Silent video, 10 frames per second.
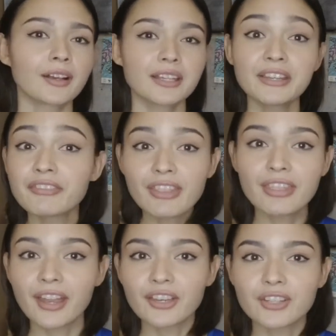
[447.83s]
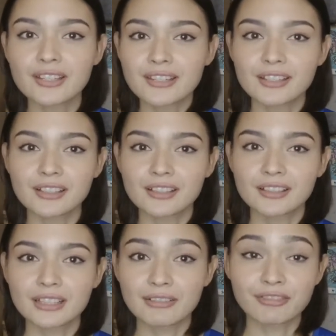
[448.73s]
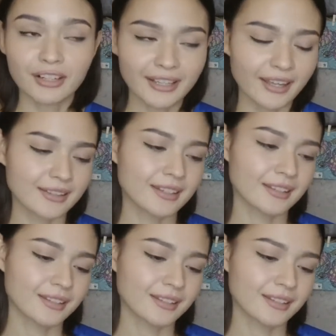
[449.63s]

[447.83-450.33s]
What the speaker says: even then you can still forget.